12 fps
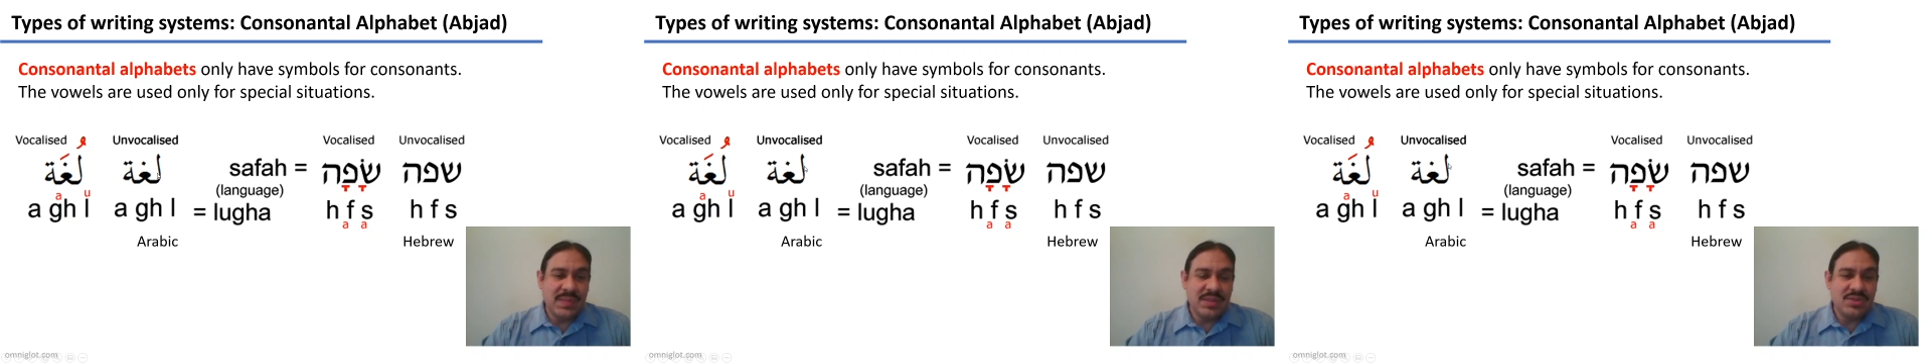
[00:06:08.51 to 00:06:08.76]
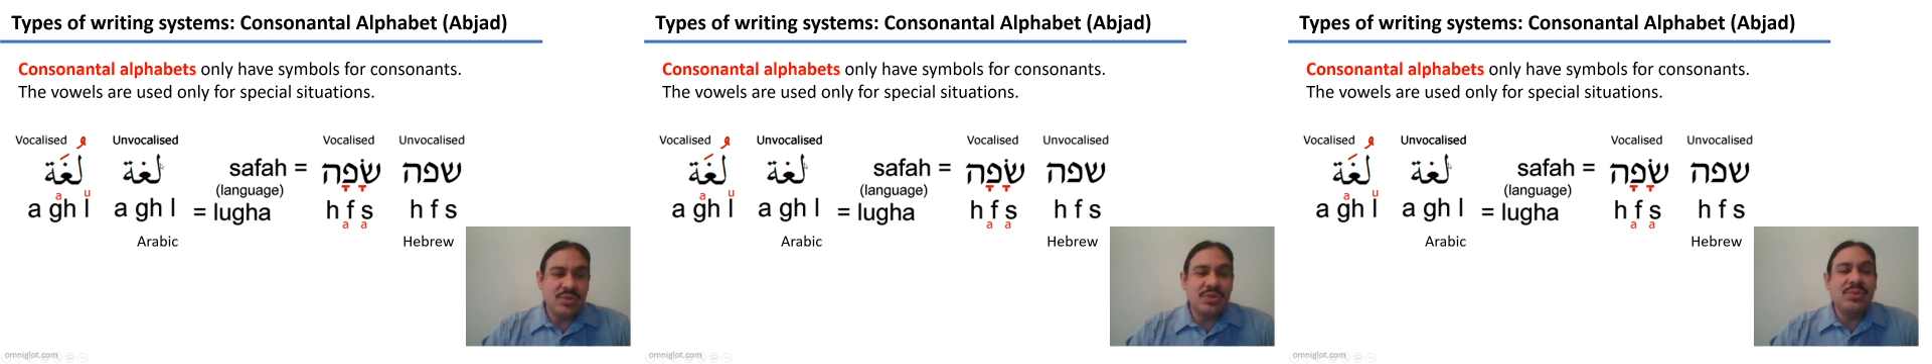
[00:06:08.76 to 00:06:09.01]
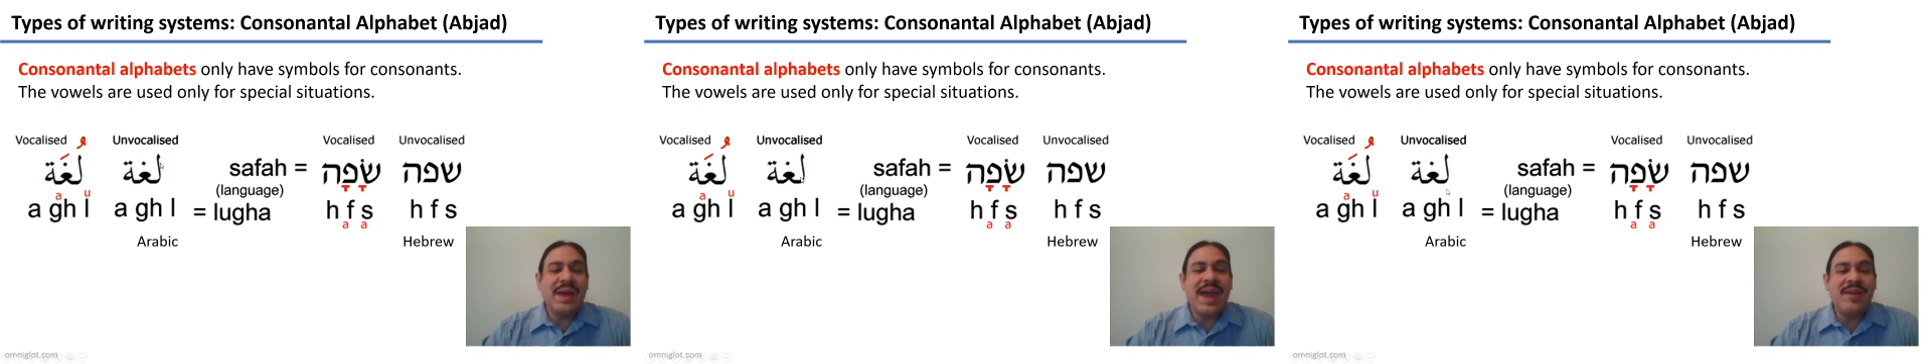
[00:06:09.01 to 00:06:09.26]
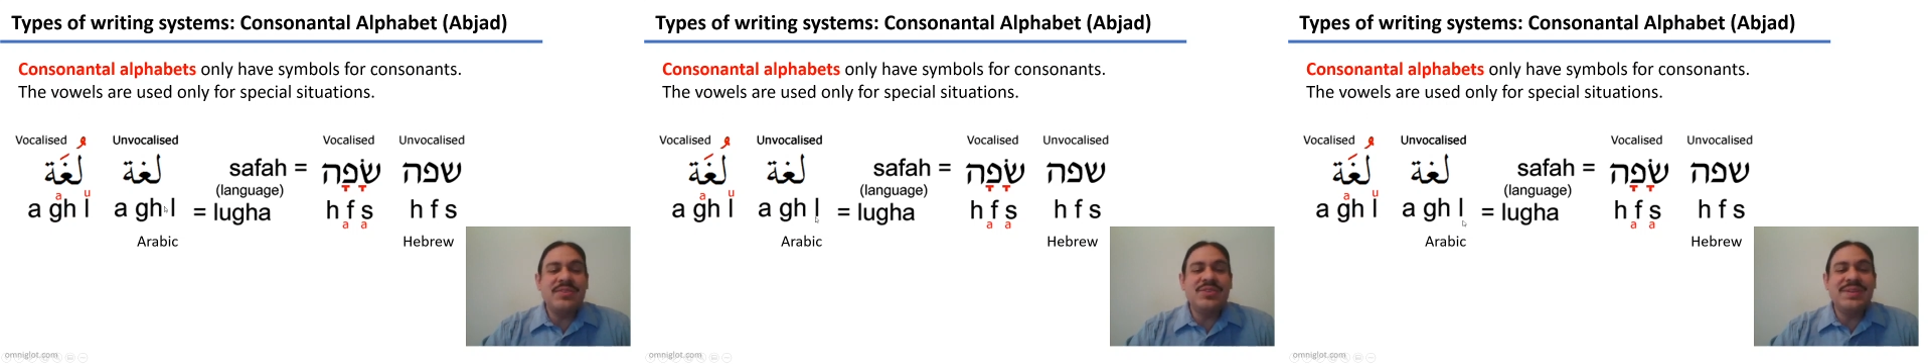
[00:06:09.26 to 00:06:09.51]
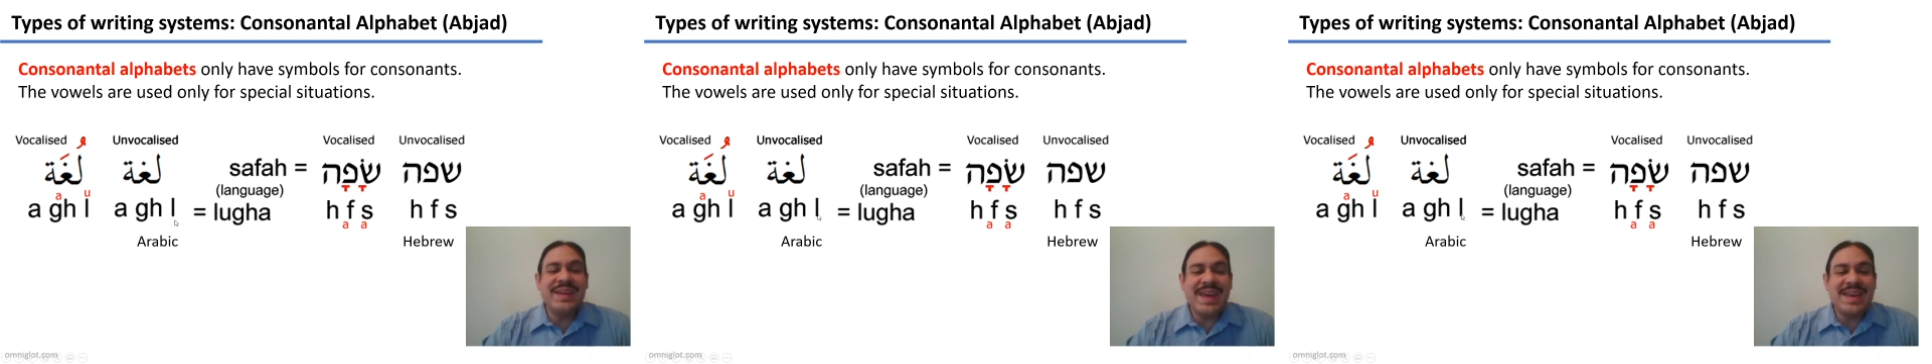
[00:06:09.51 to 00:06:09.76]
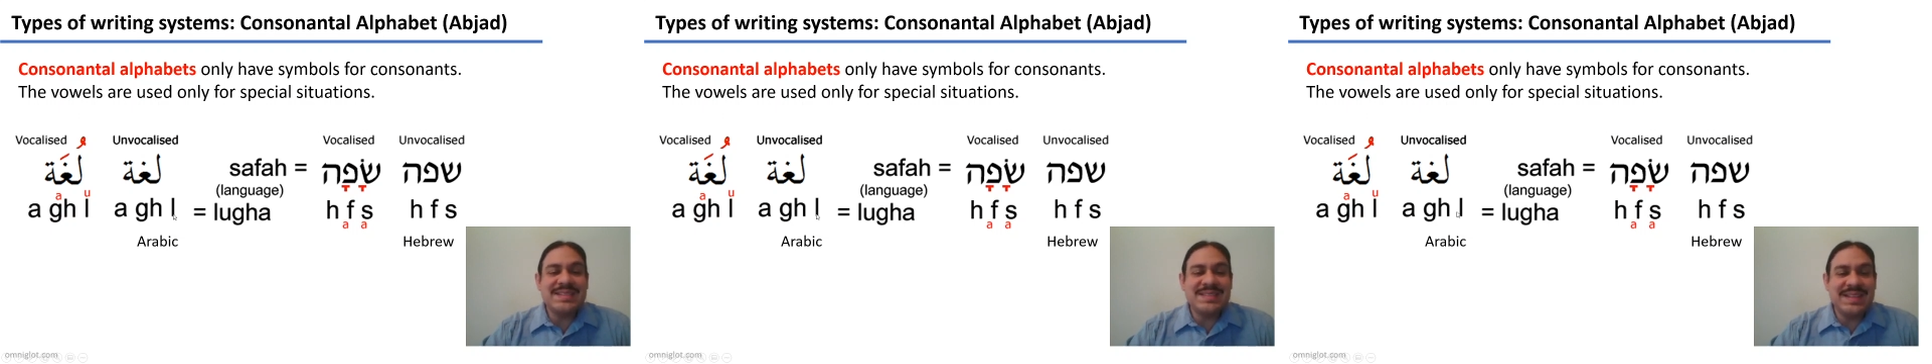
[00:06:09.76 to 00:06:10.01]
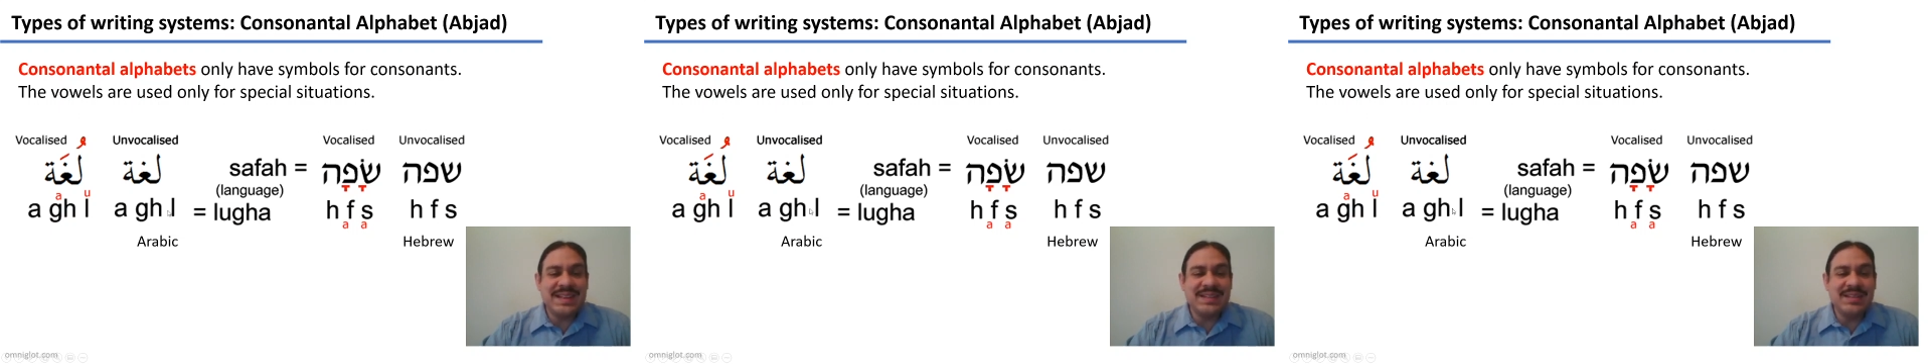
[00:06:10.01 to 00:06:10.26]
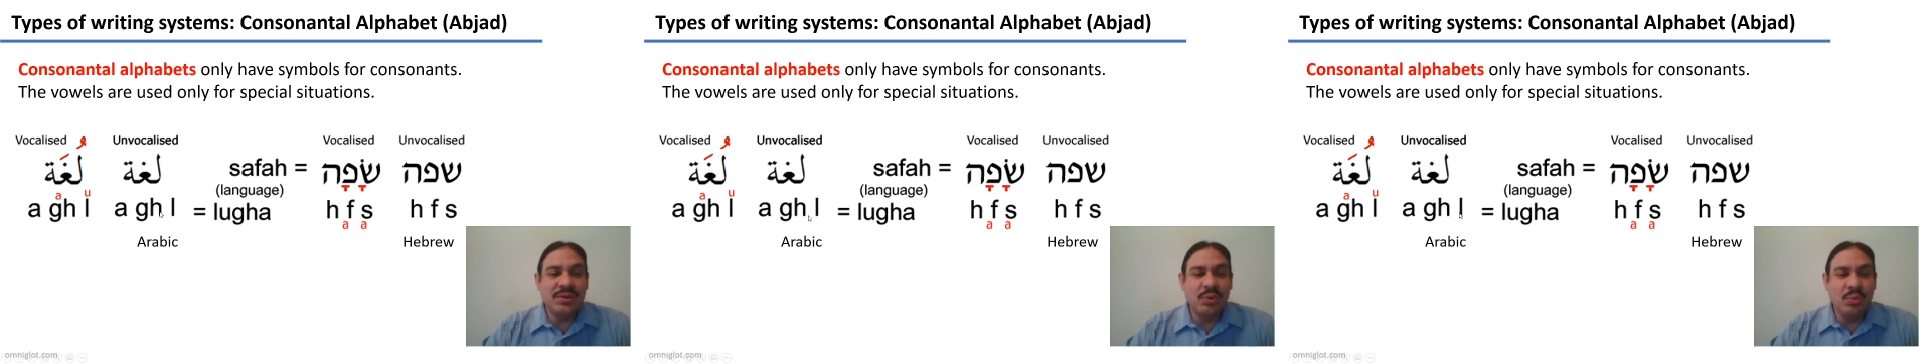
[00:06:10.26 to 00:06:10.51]
So you have to guess
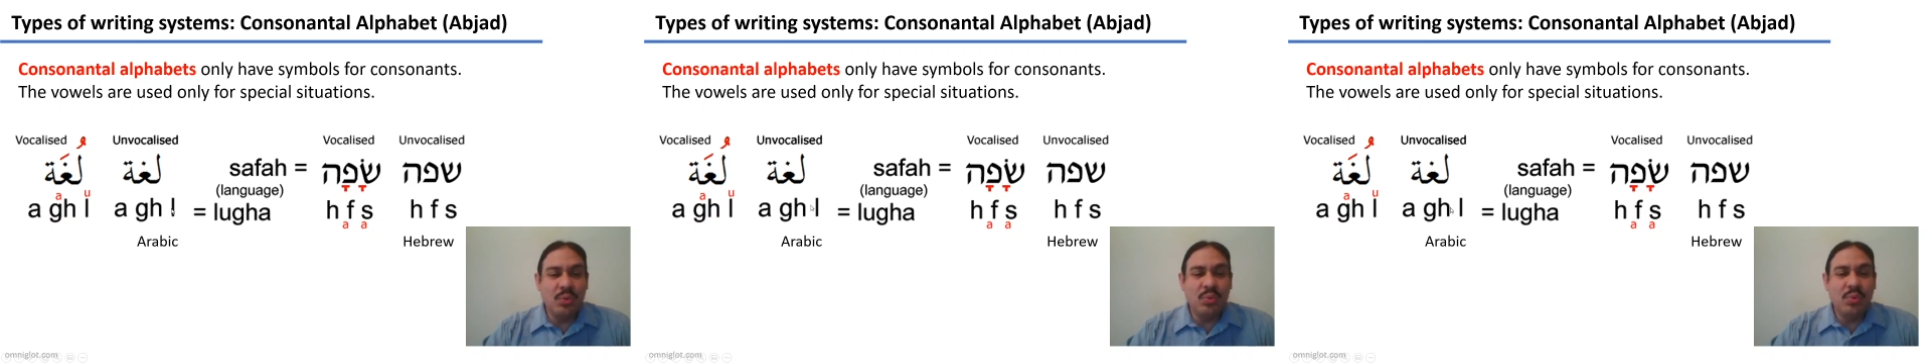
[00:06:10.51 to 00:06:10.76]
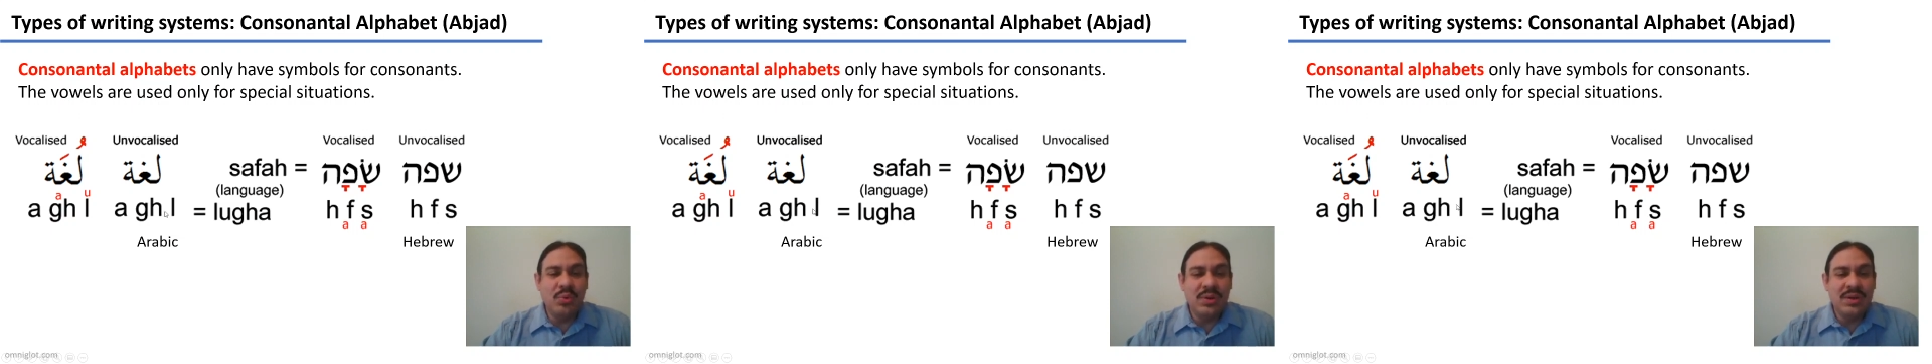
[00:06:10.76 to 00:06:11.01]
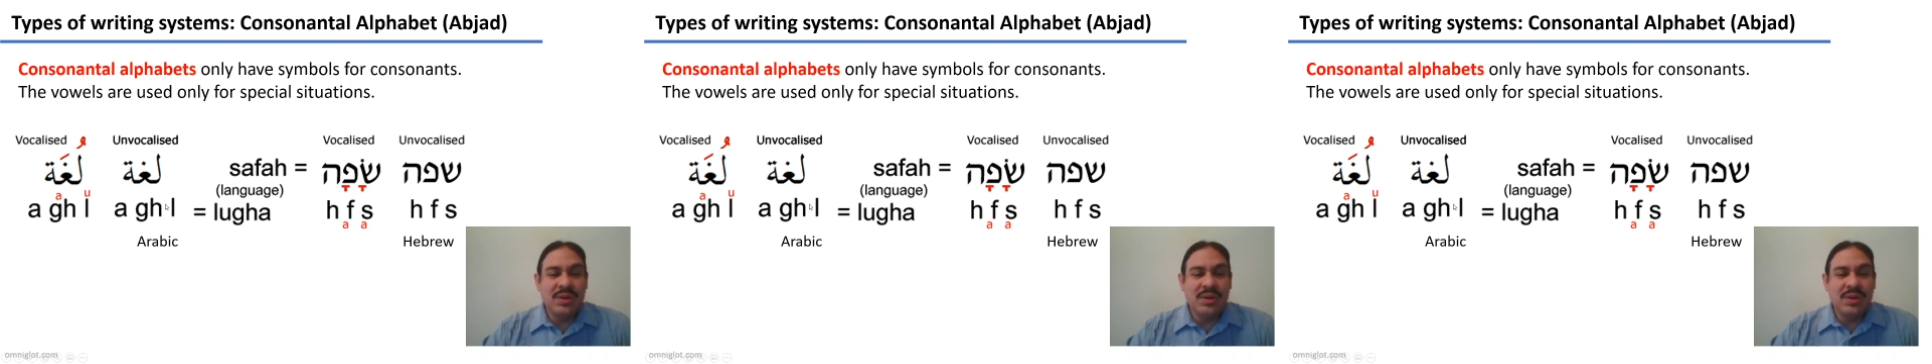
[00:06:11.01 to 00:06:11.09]
that the U